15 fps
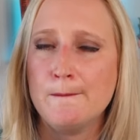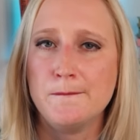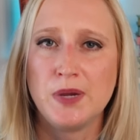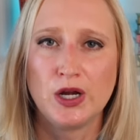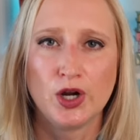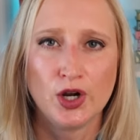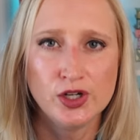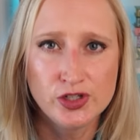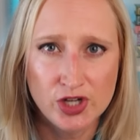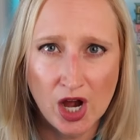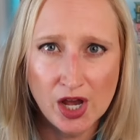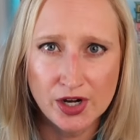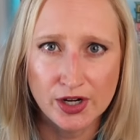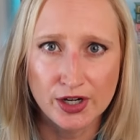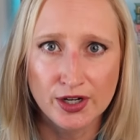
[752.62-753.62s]
But her
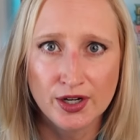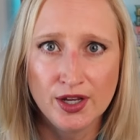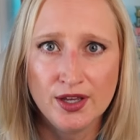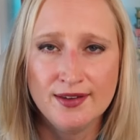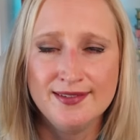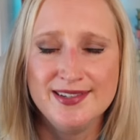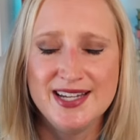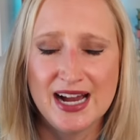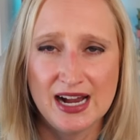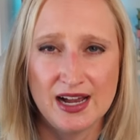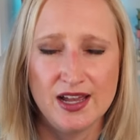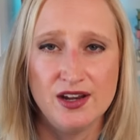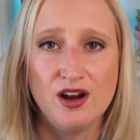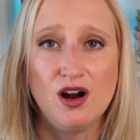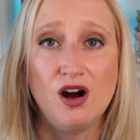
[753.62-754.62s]
daughter
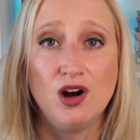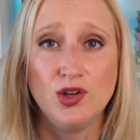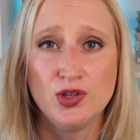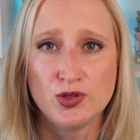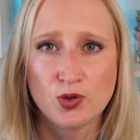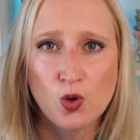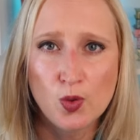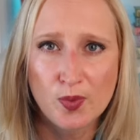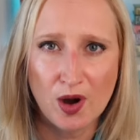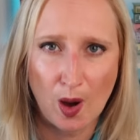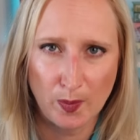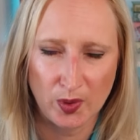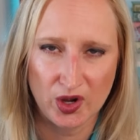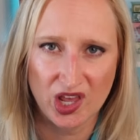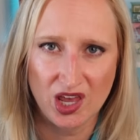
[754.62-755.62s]
died on the school
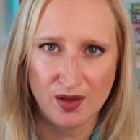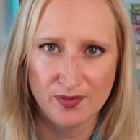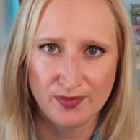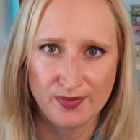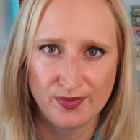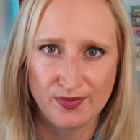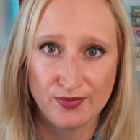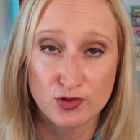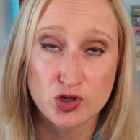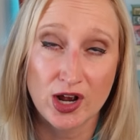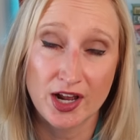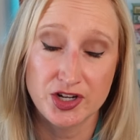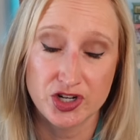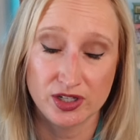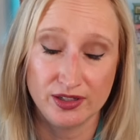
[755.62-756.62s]
property,
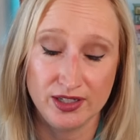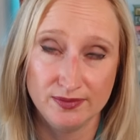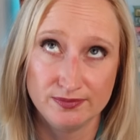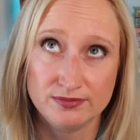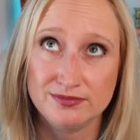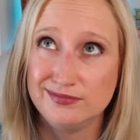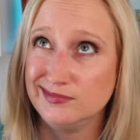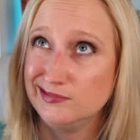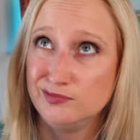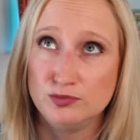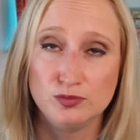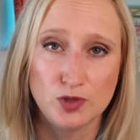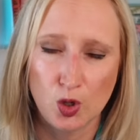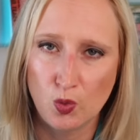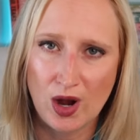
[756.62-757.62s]
tragically,
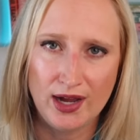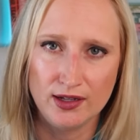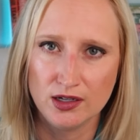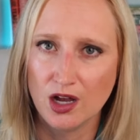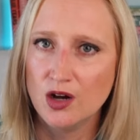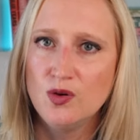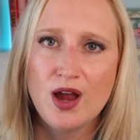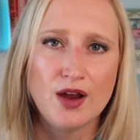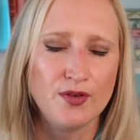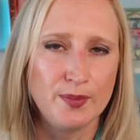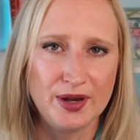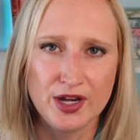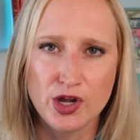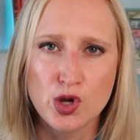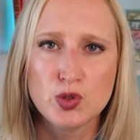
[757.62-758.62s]
a while ago,
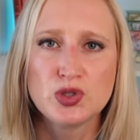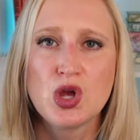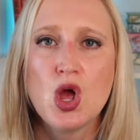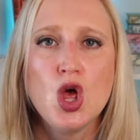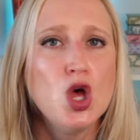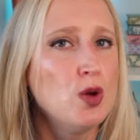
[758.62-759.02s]
everybody knows.